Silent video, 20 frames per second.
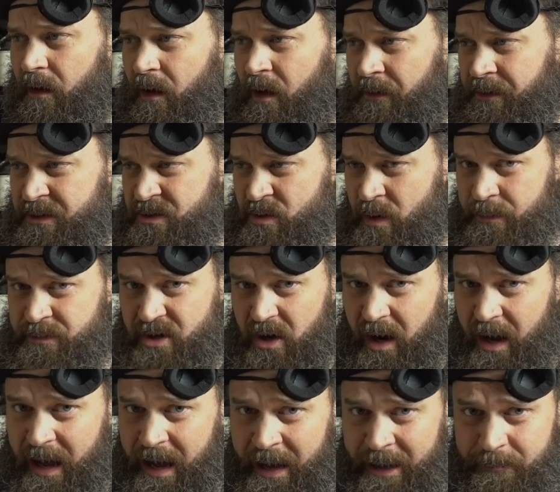All these rums are
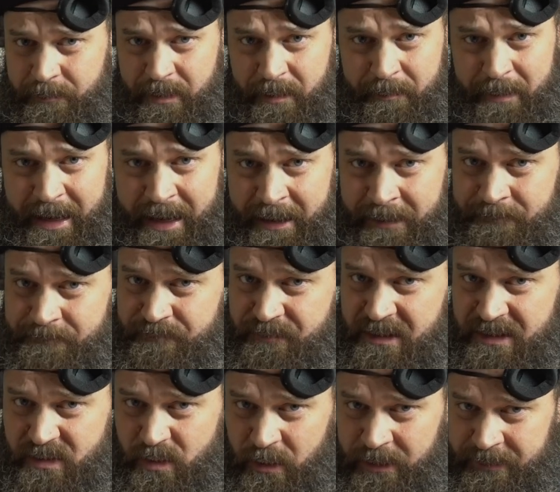hot, but man,
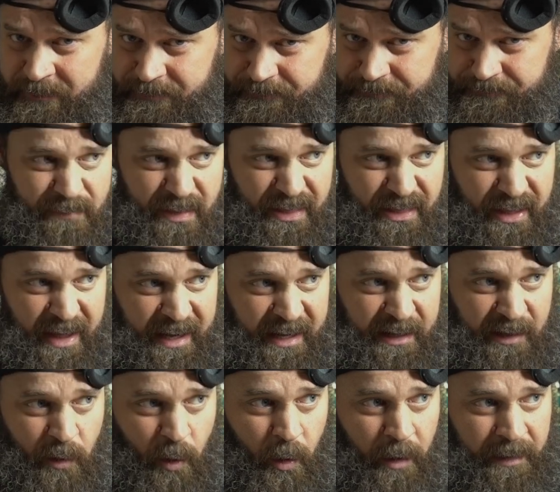this one, thick
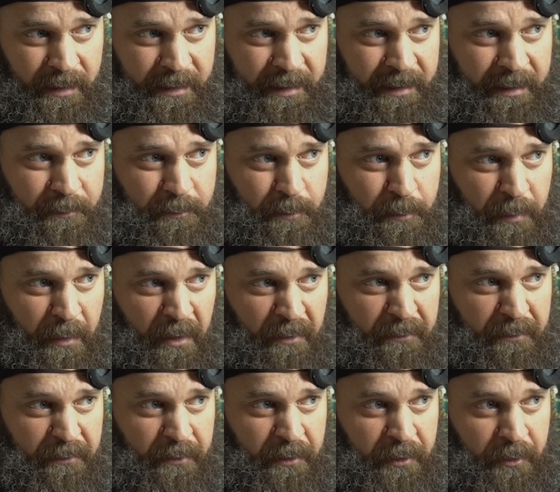and oily, burnt
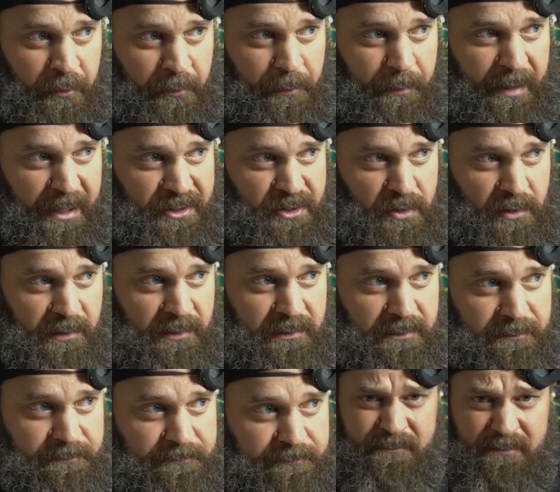fruit,
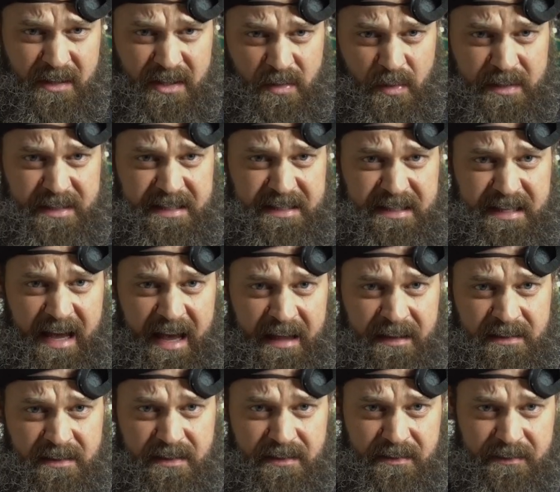petrol, this one's
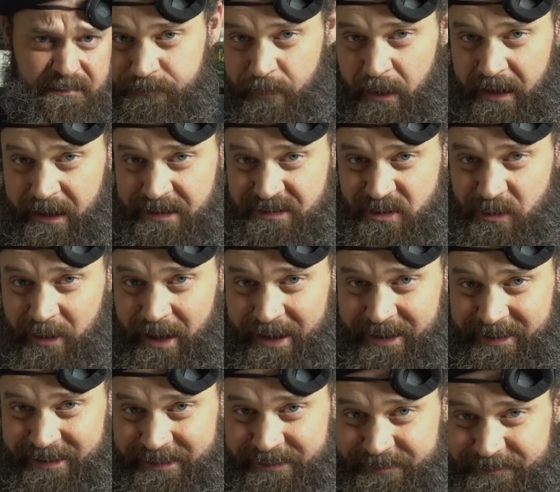intense, but I do
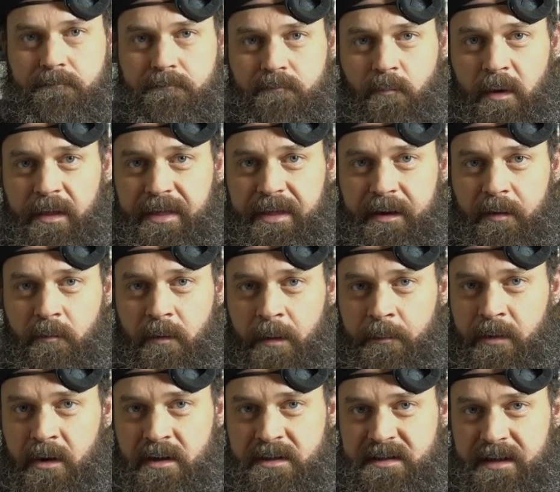like it. One thing rum
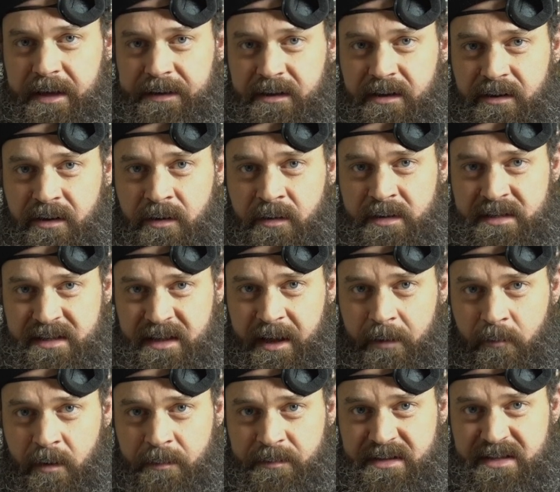nerds like to do is let
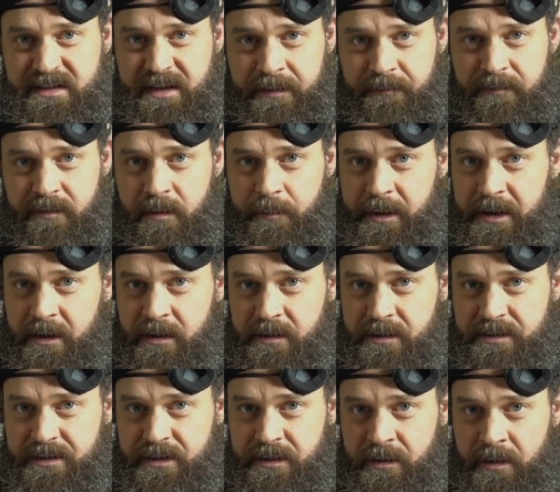rum sit for a minute or
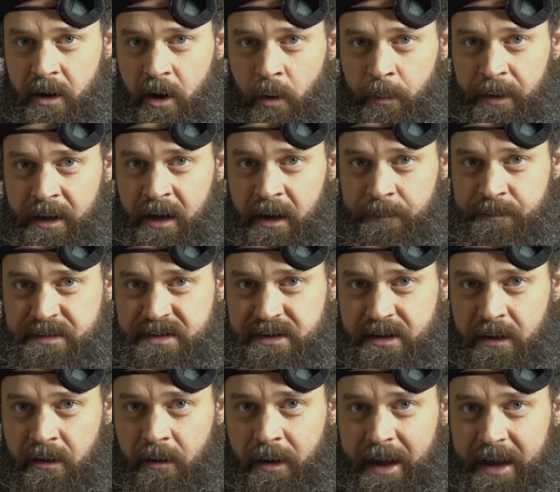two to open up,
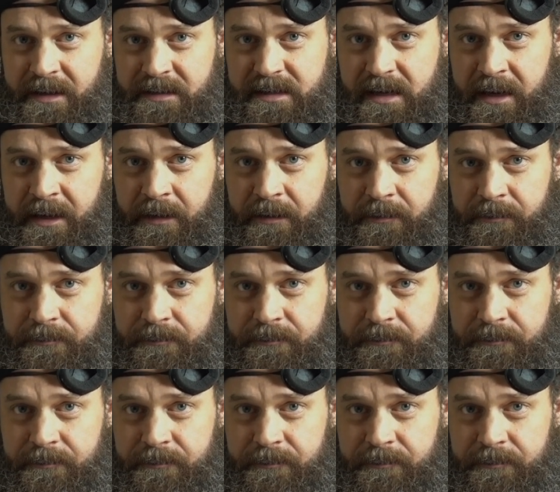so hang tight.